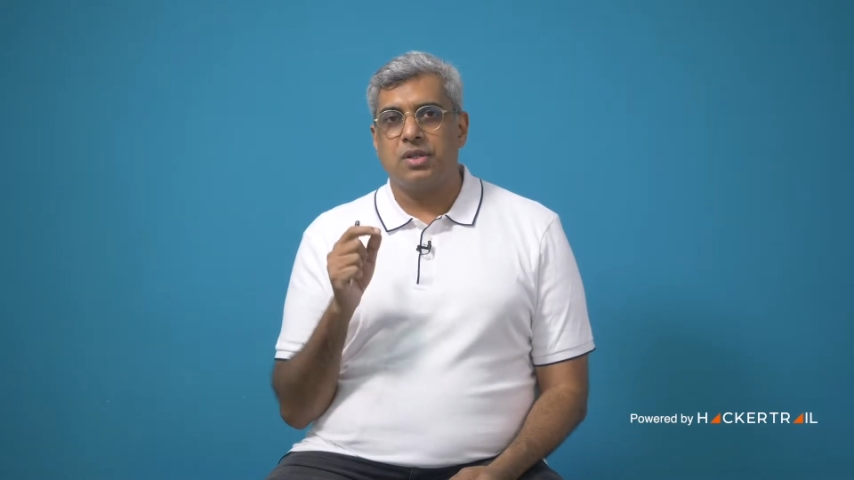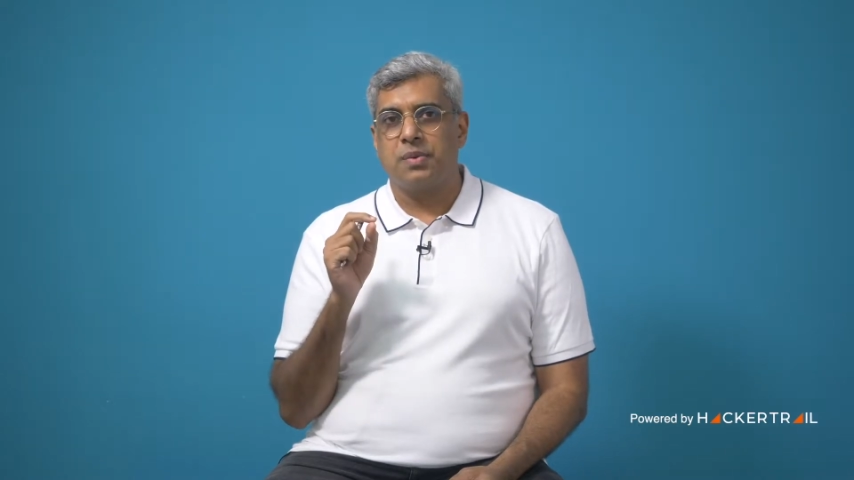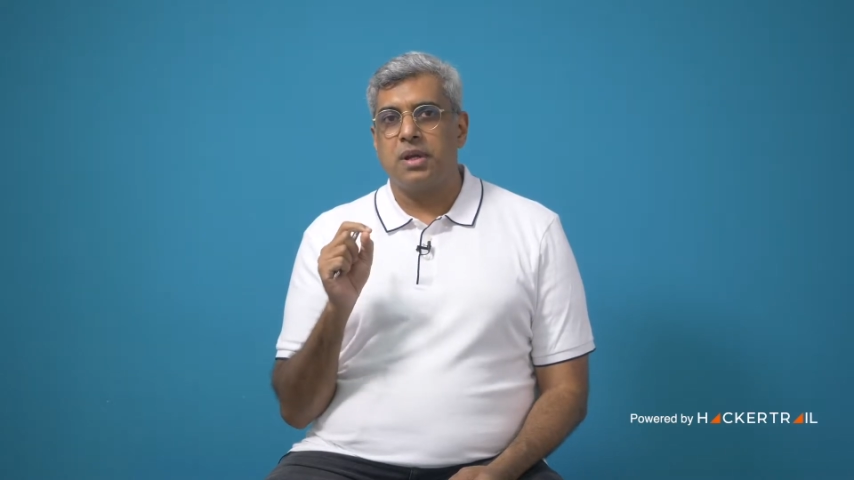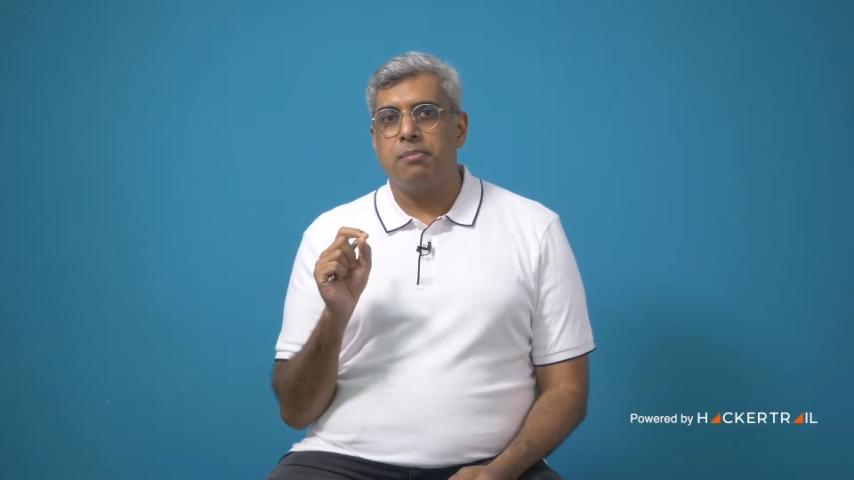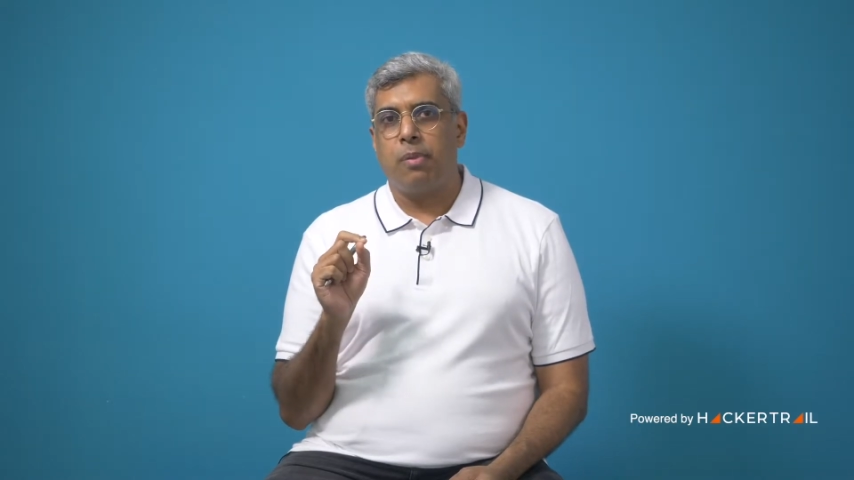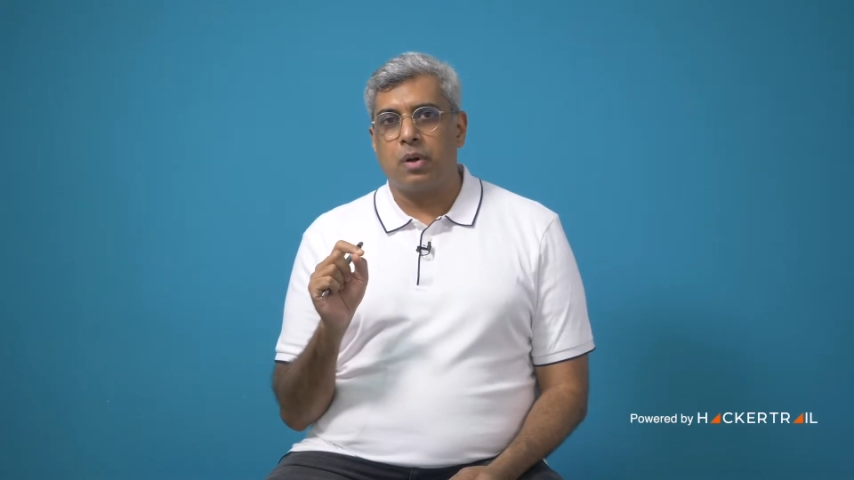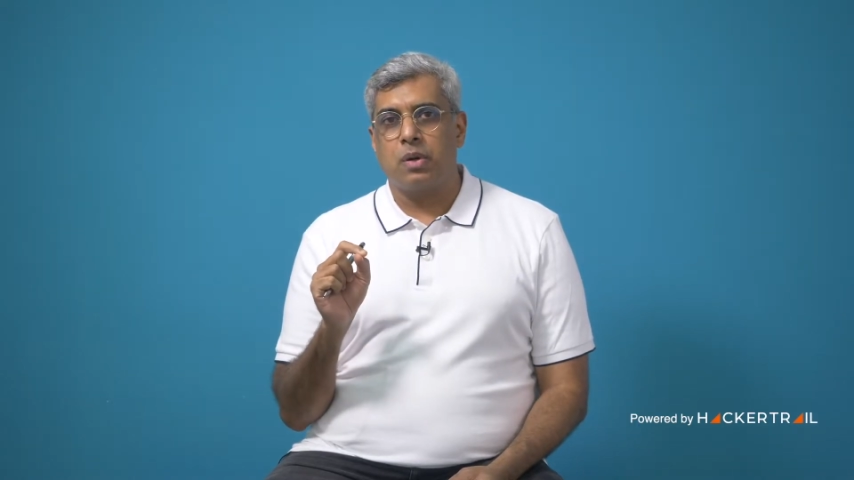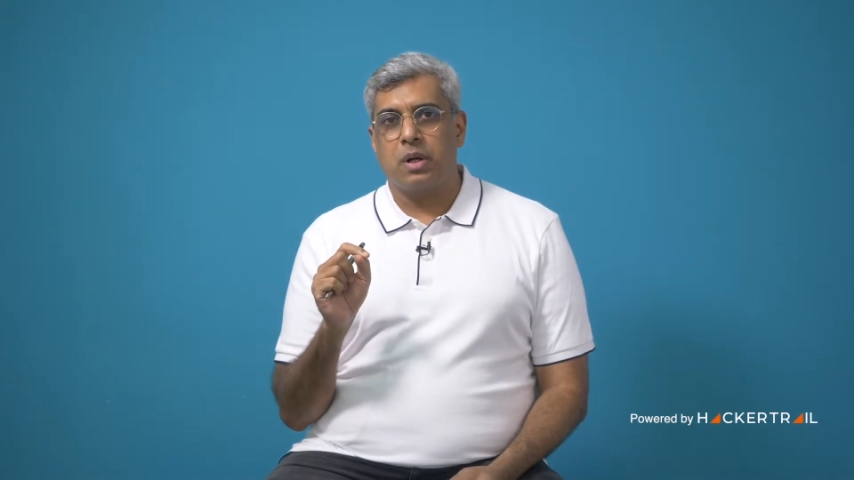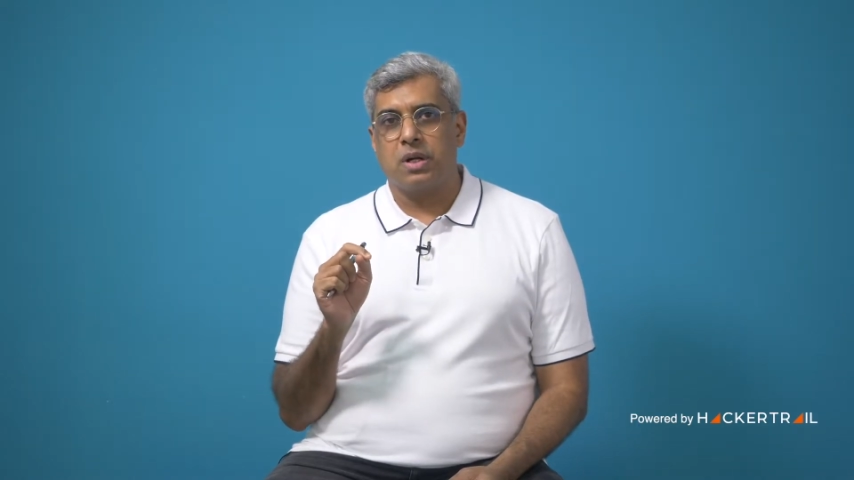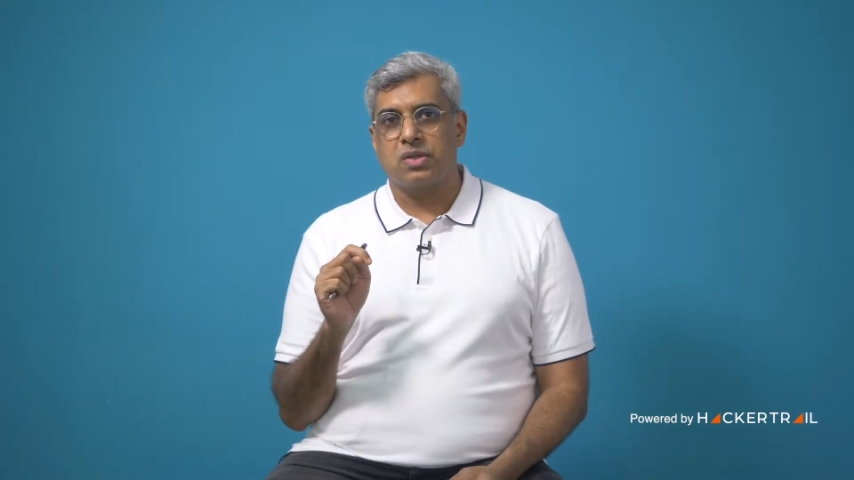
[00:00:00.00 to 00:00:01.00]
is very
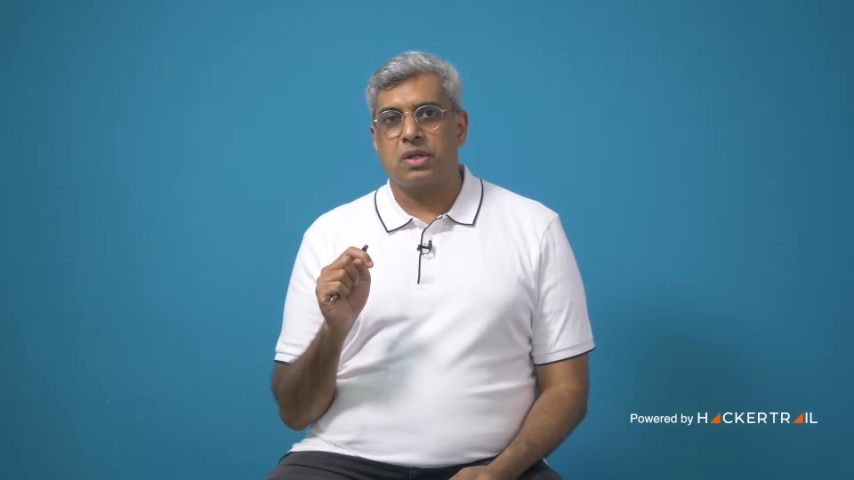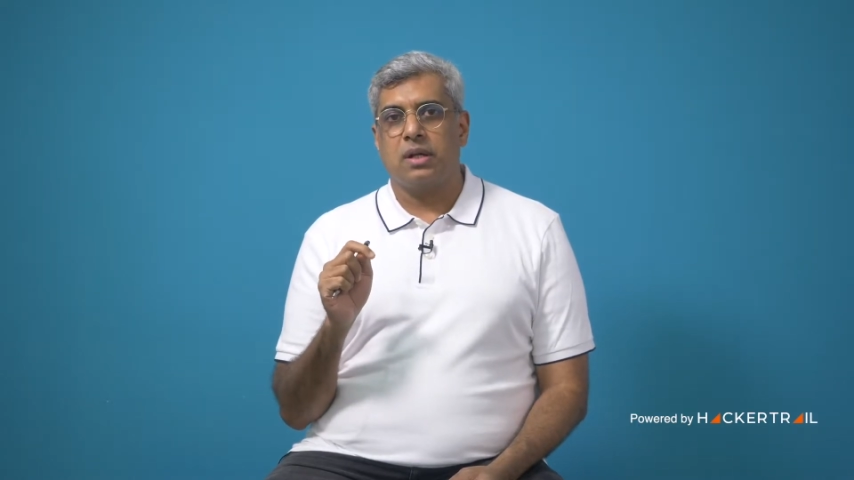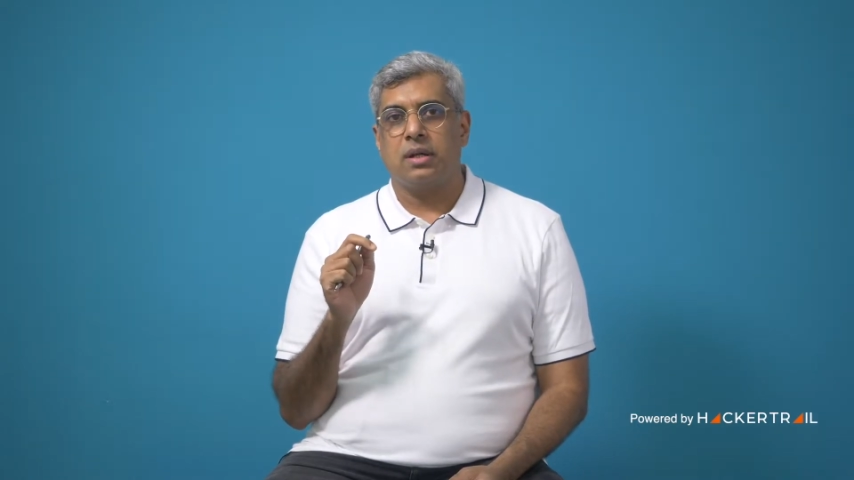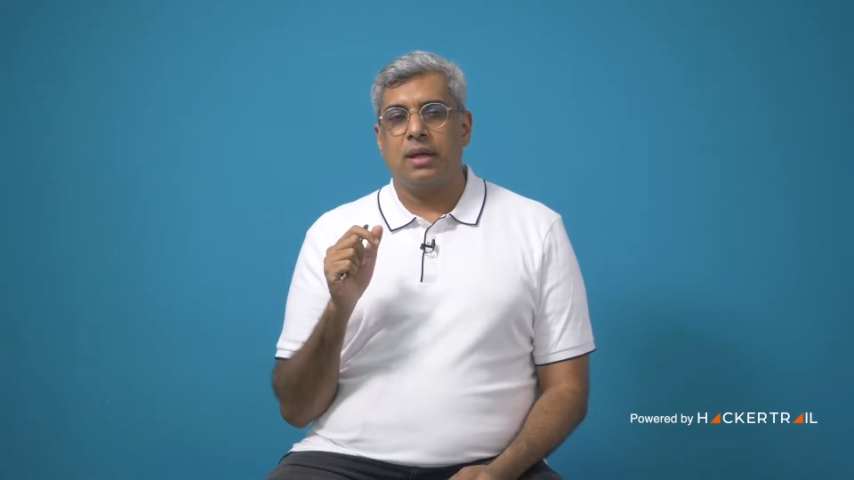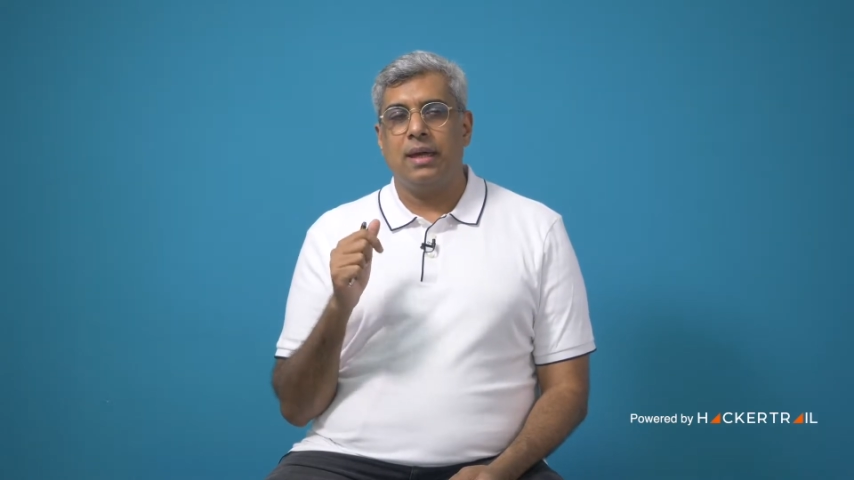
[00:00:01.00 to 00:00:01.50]
important to understand.